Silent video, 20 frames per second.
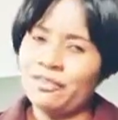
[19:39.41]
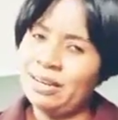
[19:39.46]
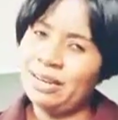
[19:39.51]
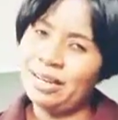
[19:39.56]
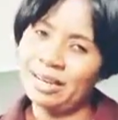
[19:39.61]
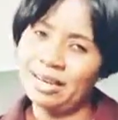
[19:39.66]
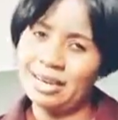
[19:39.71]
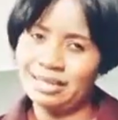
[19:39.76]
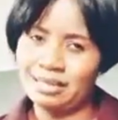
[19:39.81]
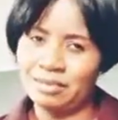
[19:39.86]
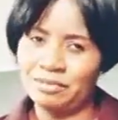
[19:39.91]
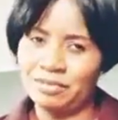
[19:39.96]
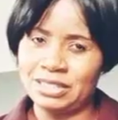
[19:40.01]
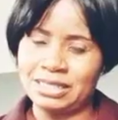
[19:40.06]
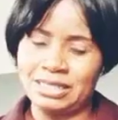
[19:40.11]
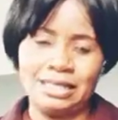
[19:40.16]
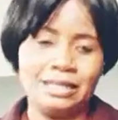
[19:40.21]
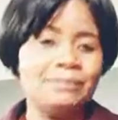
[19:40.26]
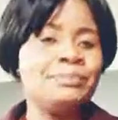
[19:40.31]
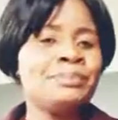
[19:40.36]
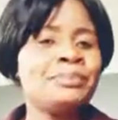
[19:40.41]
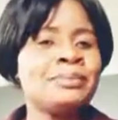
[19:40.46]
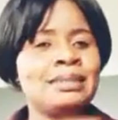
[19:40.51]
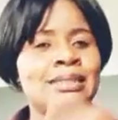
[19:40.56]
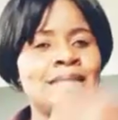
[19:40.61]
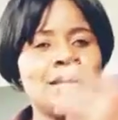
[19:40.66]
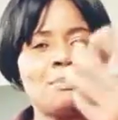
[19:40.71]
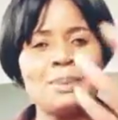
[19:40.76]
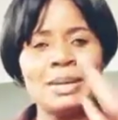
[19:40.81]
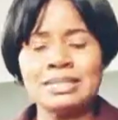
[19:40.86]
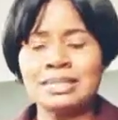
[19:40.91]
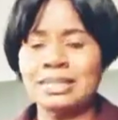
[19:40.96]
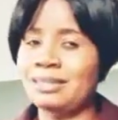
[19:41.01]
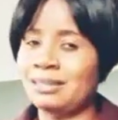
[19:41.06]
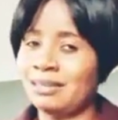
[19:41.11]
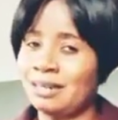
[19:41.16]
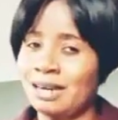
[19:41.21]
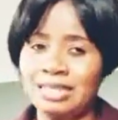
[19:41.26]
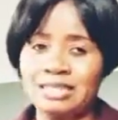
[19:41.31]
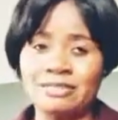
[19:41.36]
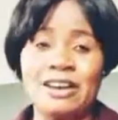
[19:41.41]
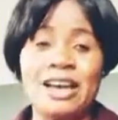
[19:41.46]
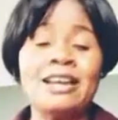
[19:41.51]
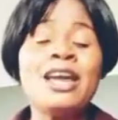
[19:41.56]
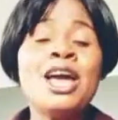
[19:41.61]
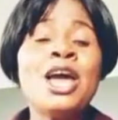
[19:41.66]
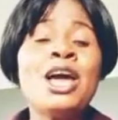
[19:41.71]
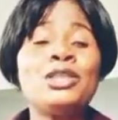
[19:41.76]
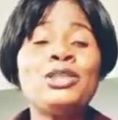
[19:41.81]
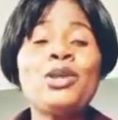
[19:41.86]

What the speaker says: negativity, the person transferred.